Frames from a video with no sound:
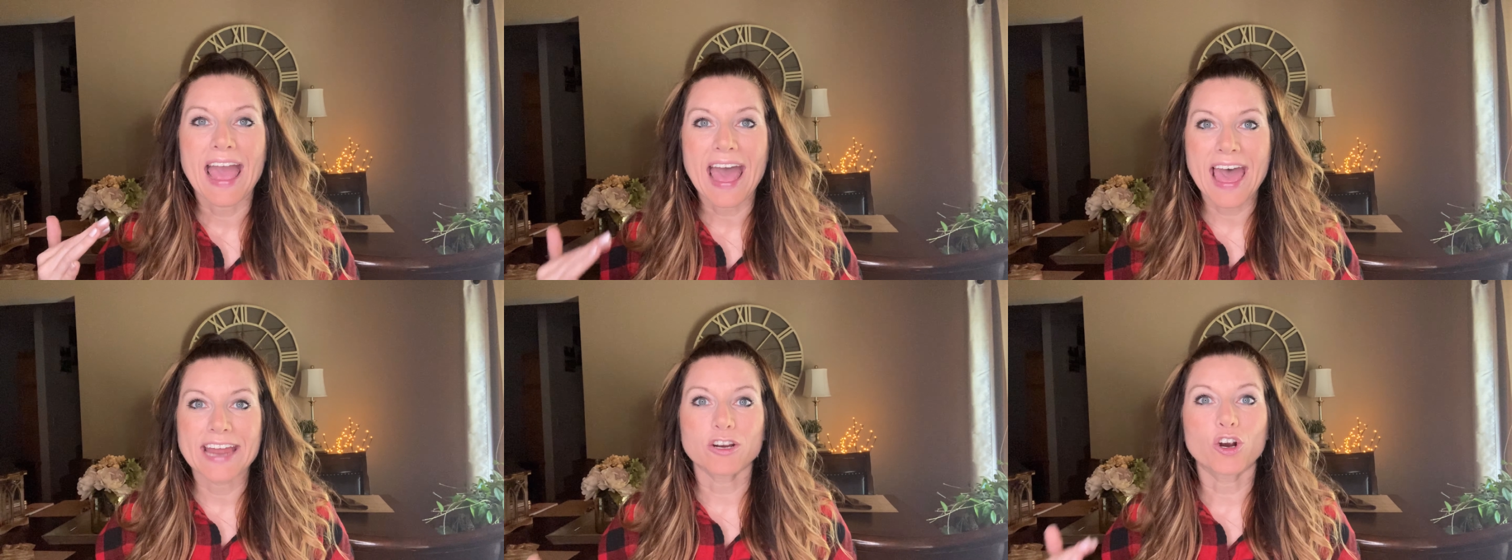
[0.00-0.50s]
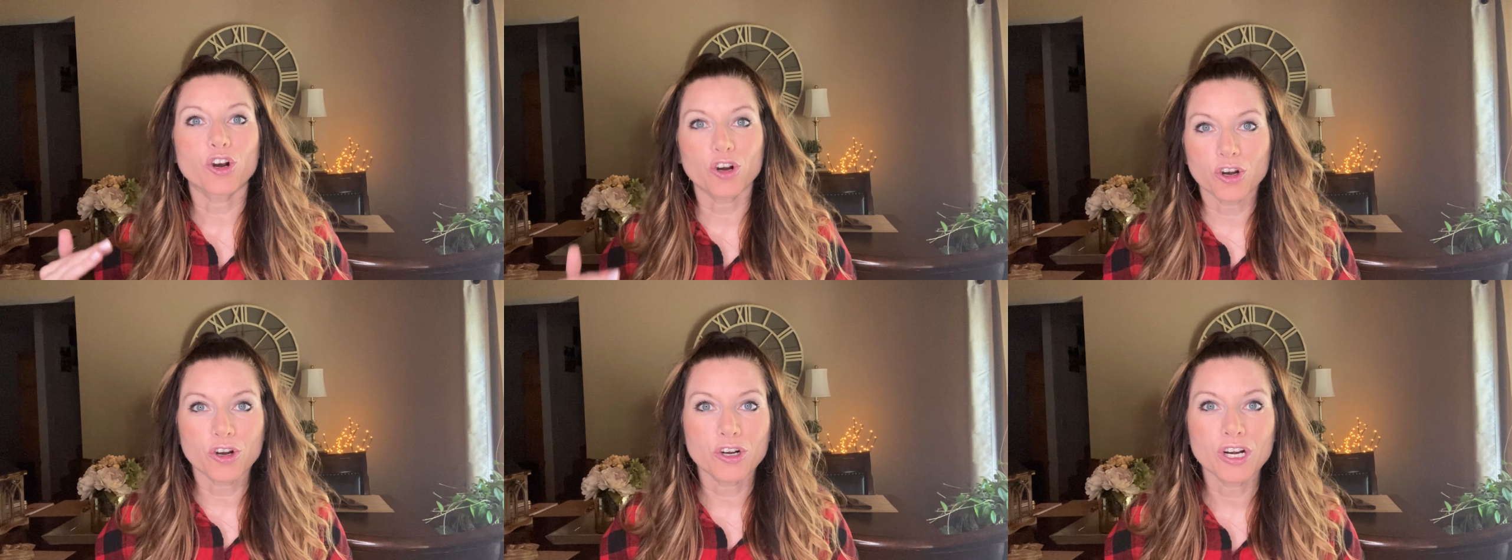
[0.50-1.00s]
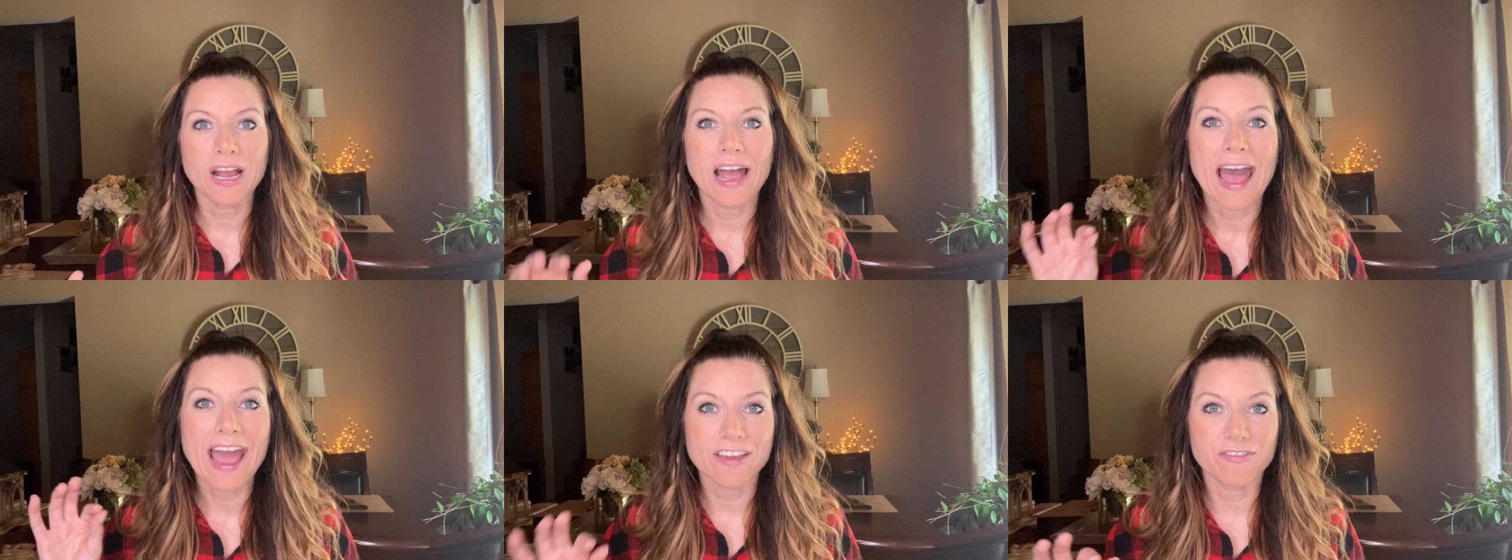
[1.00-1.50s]
at
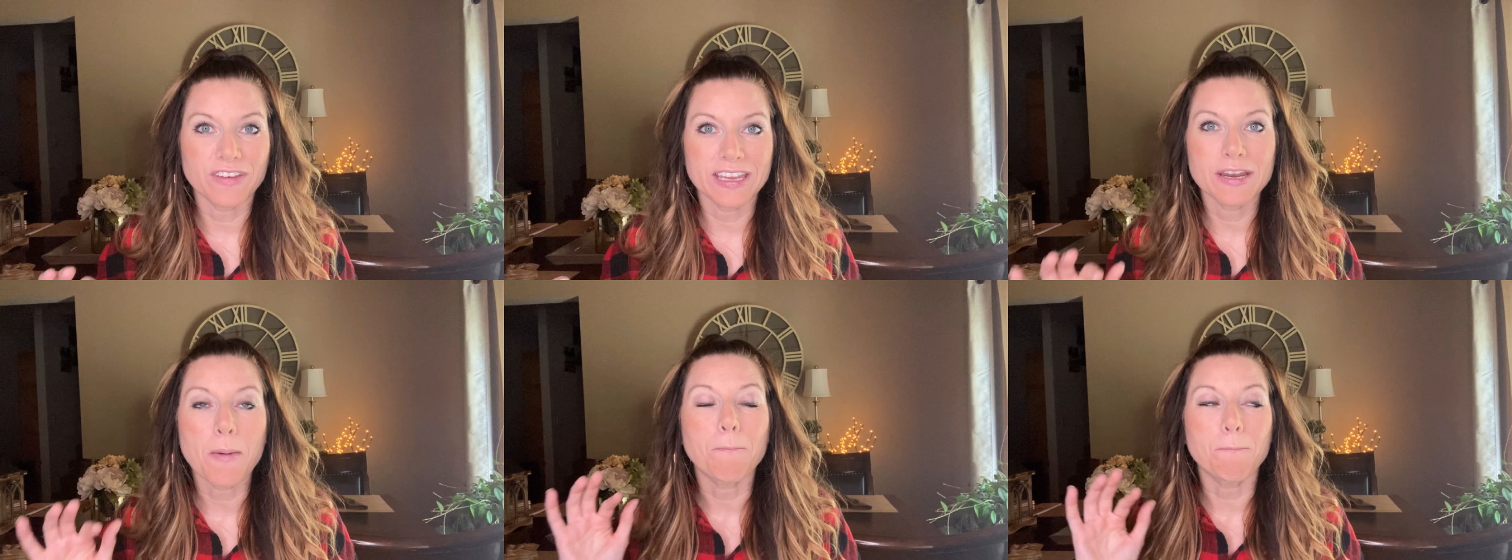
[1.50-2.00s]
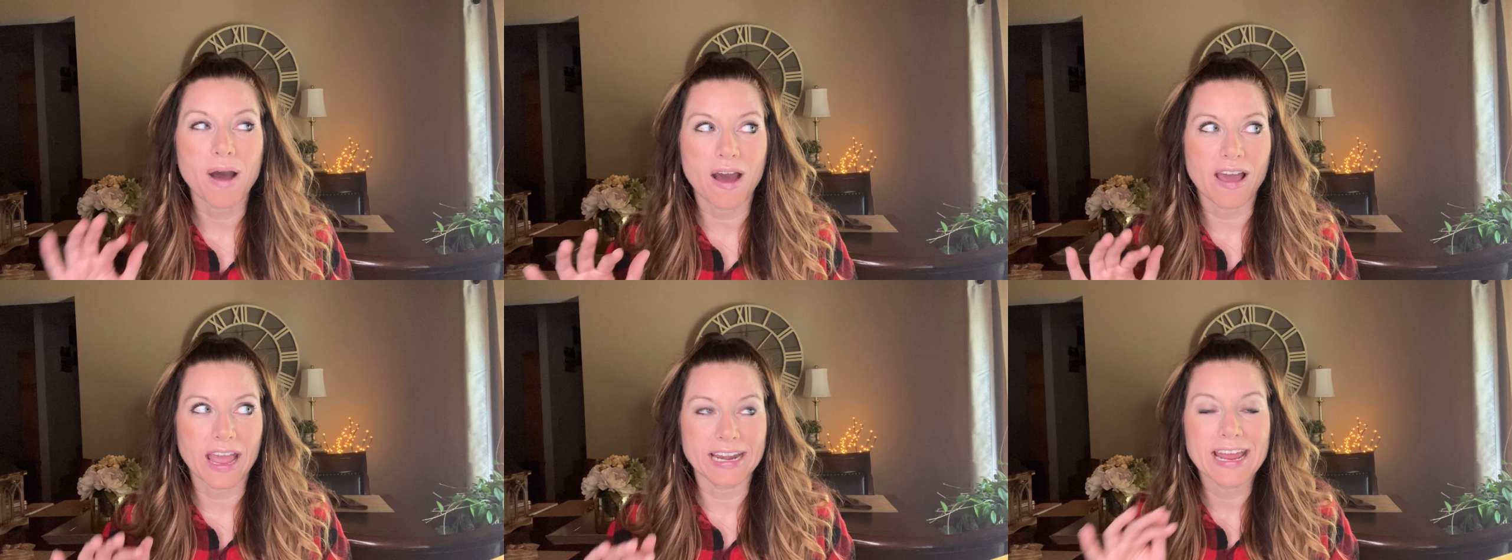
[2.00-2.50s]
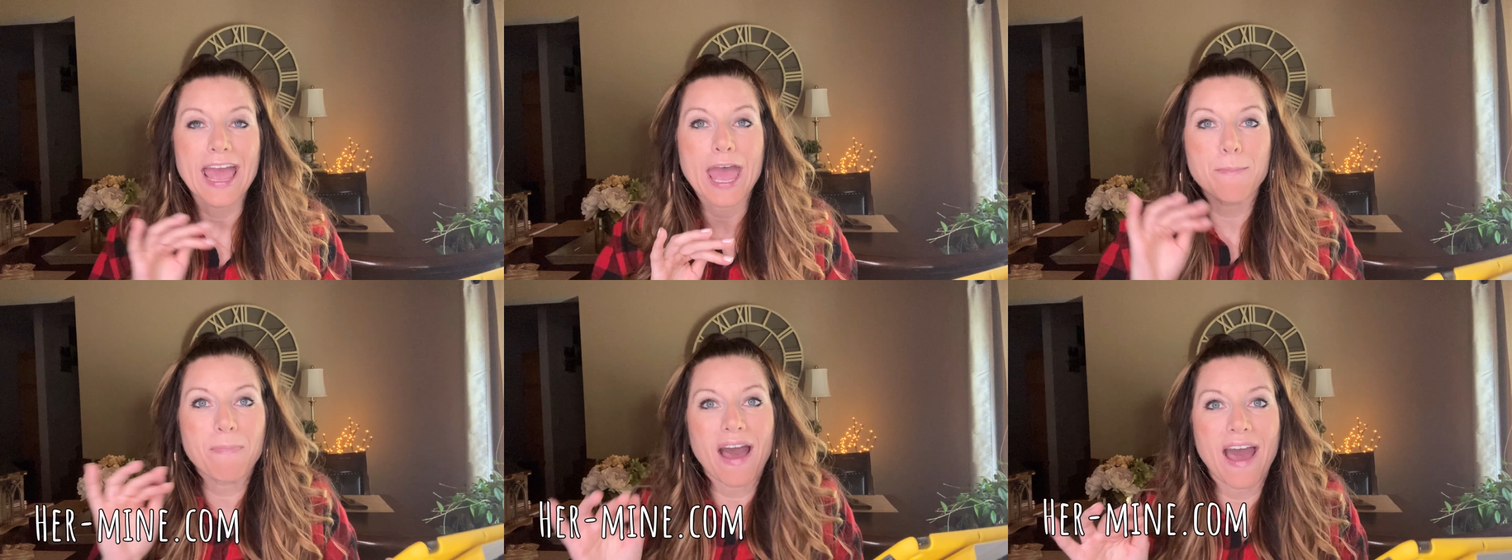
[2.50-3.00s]
her-mine,
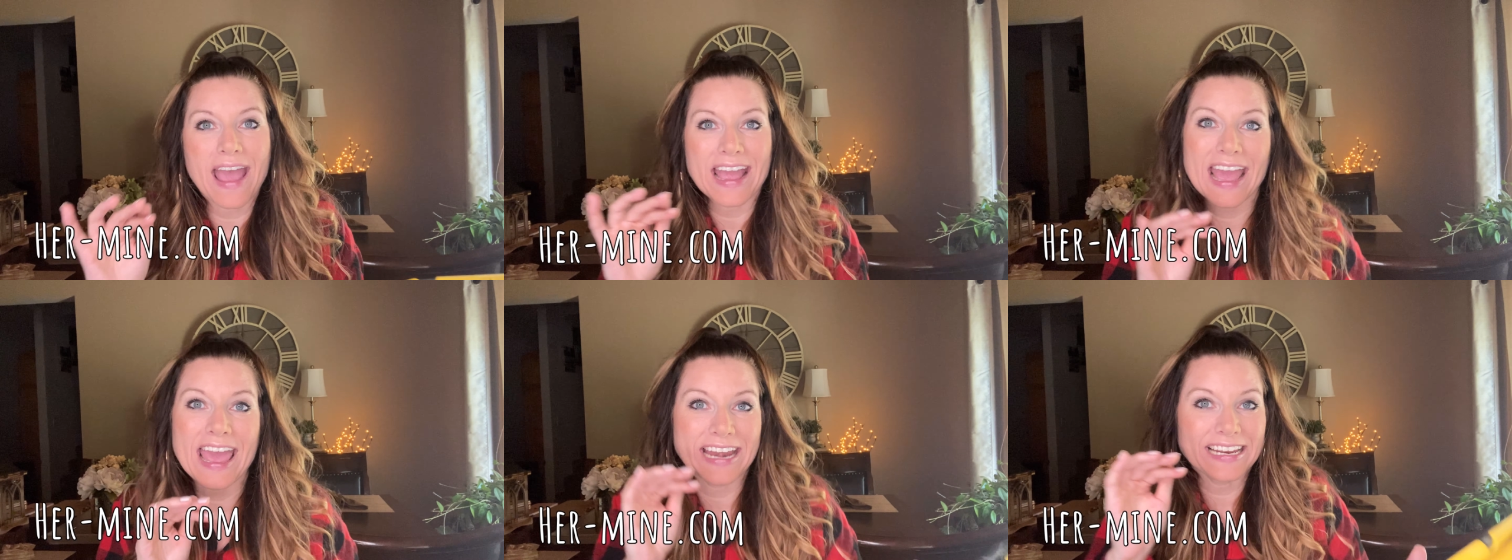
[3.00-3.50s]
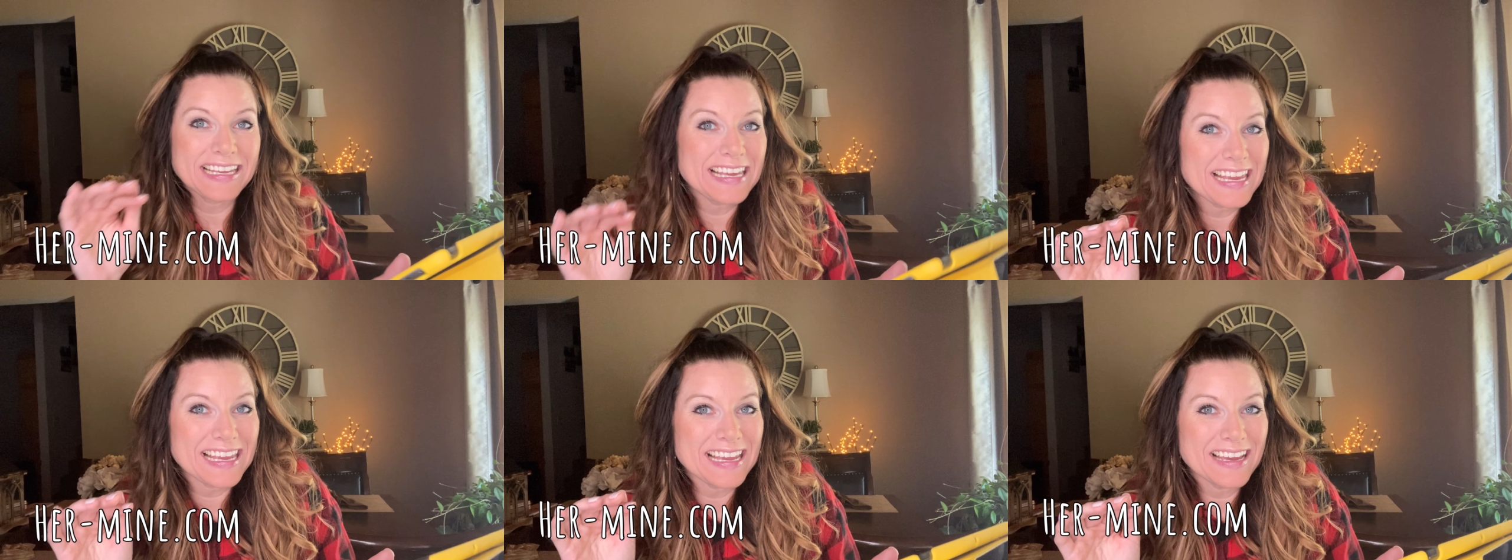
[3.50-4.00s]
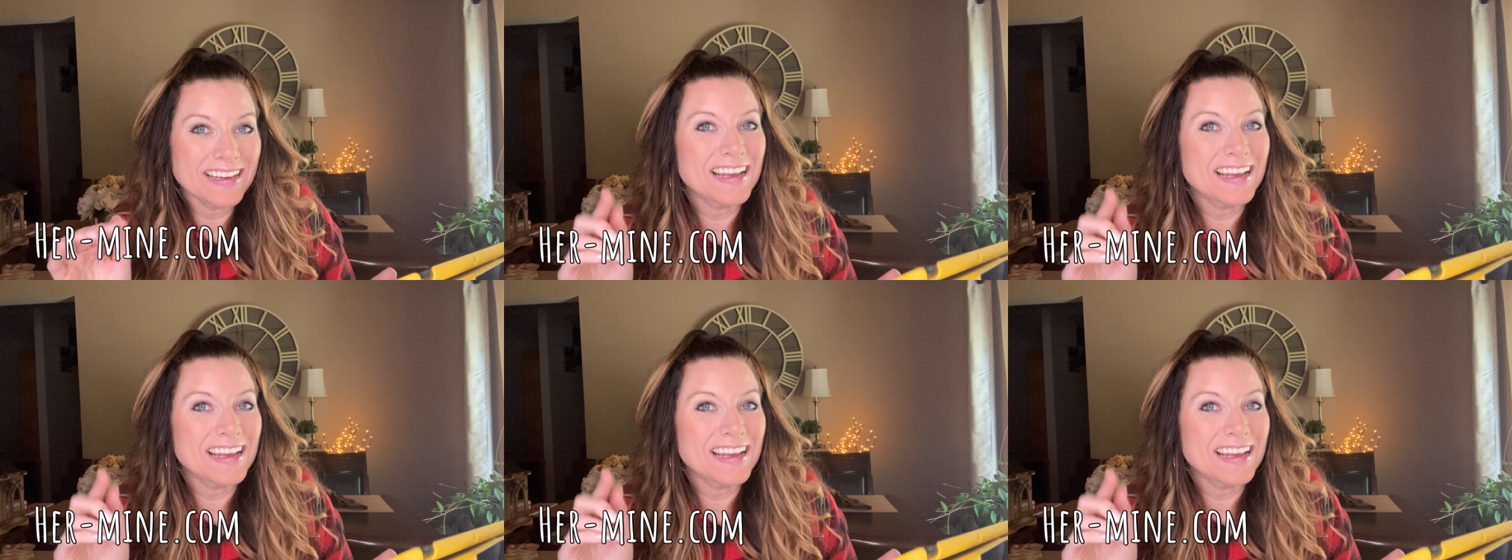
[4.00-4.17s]
M-I-N-E